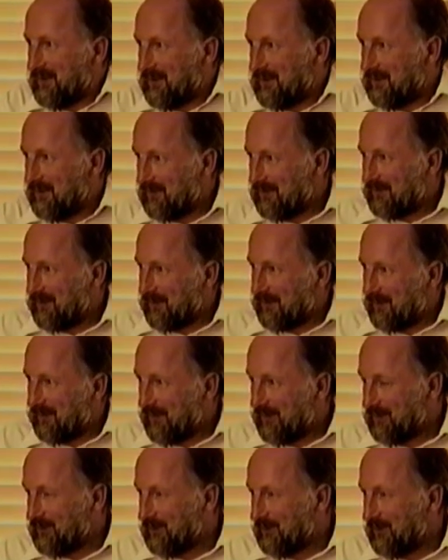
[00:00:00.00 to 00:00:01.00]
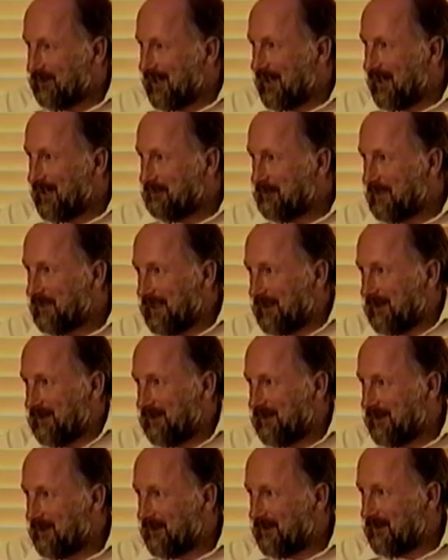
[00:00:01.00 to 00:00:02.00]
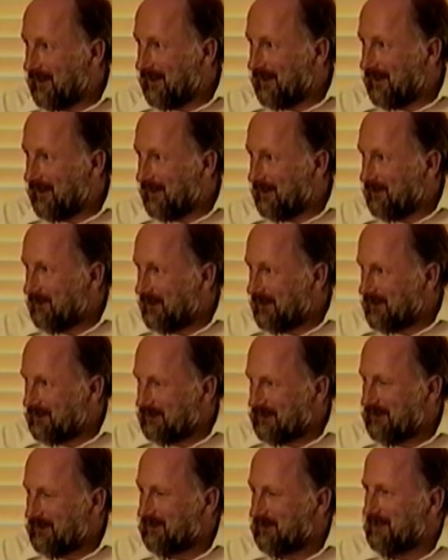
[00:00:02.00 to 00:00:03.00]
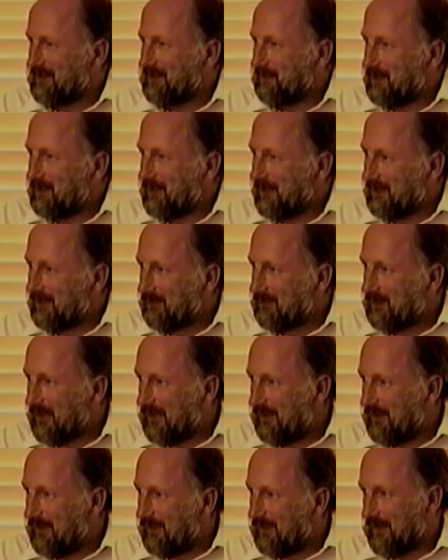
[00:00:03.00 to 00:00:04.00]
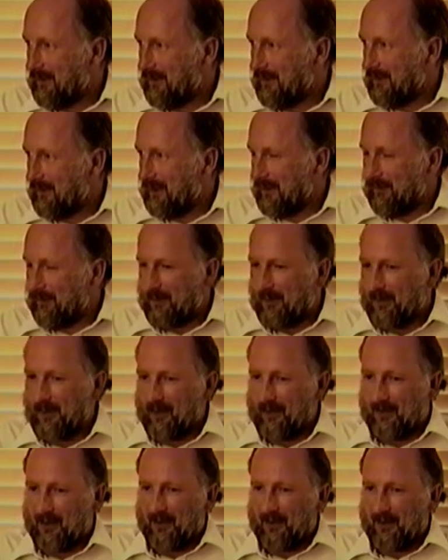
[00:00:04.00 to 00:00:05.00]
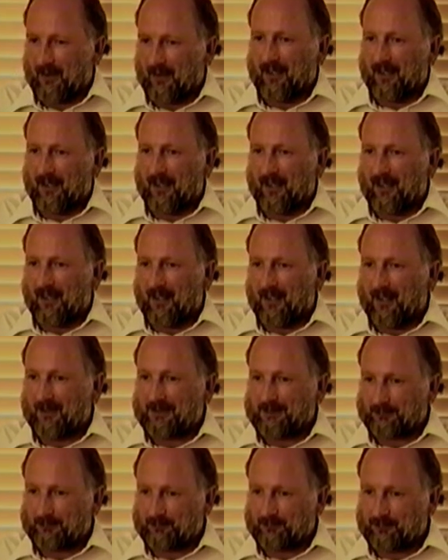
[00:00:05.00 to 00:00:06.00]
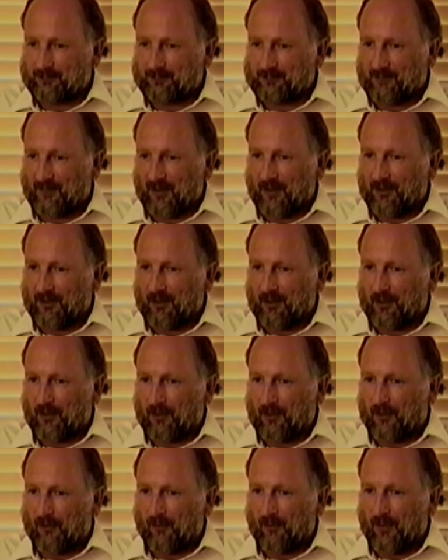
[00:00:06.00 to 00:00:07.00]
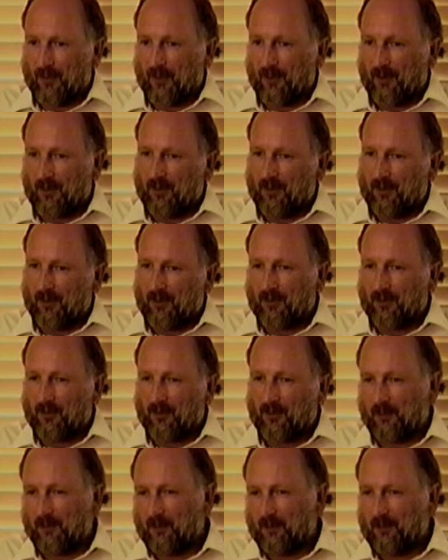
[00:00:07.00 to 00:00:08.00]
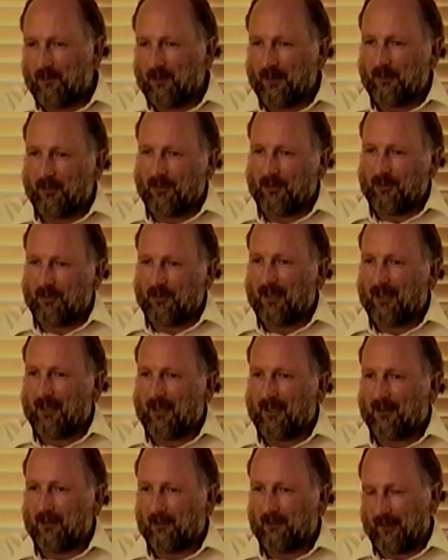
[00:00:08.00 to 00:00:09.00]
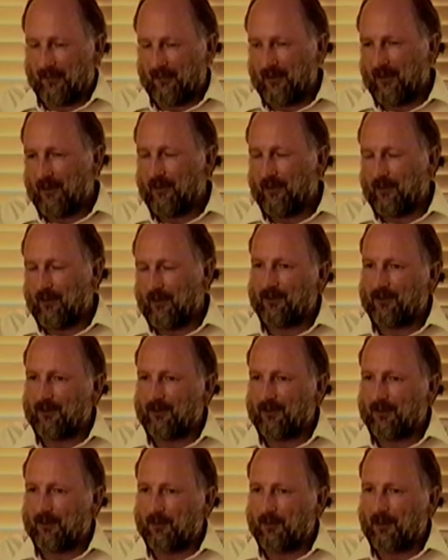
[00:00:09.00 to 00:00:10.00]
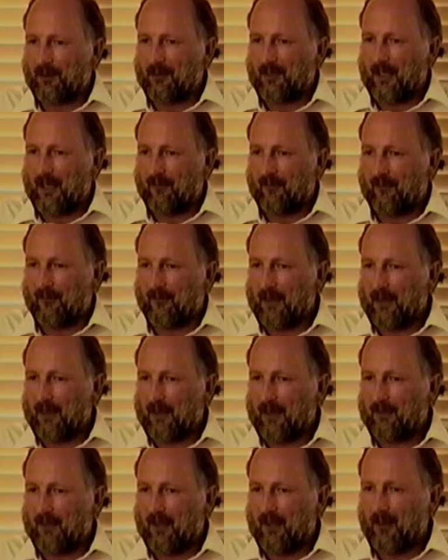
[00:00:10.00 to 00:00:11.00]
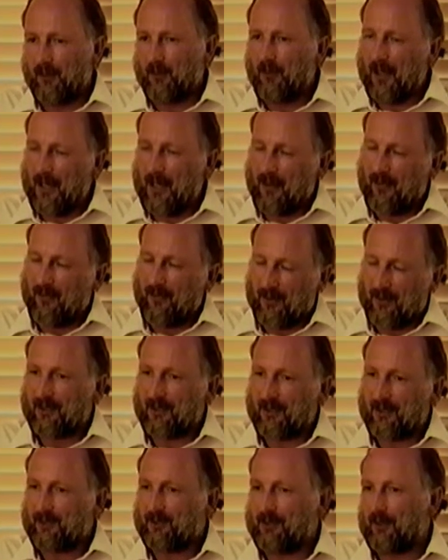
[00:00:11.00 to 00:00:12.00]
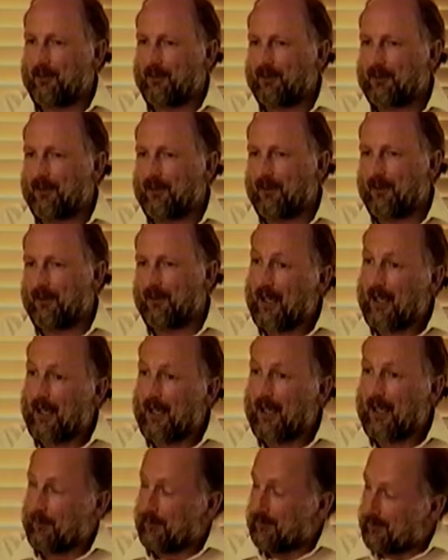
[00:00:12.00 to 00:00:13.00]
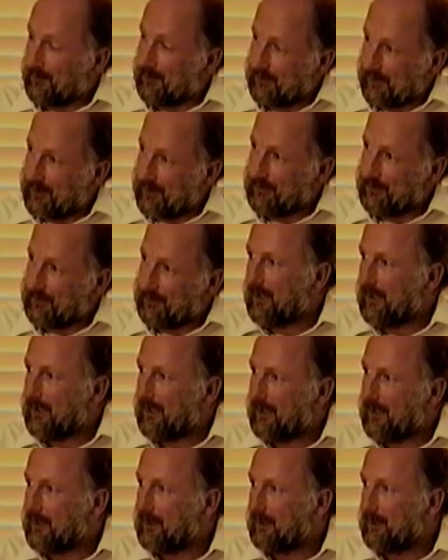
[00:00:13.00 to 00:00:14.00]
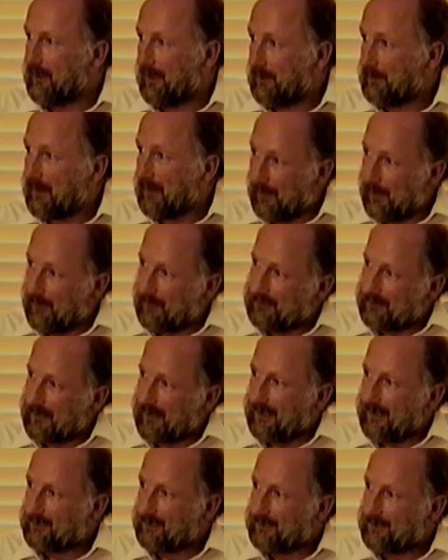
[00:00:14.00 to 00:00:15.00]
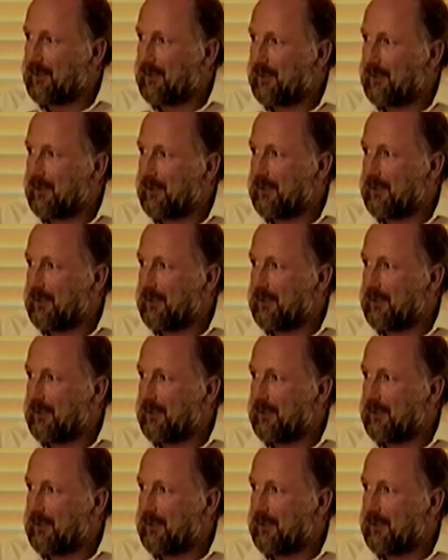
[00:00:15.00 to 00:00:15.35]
An individual's thought pattern on what they thought it was really wasn't particularly relevant at the time. And so we pursued that a little bit further and allowed some more time for the lab, and while their testing was going on, I was continuing to conduct my own tests,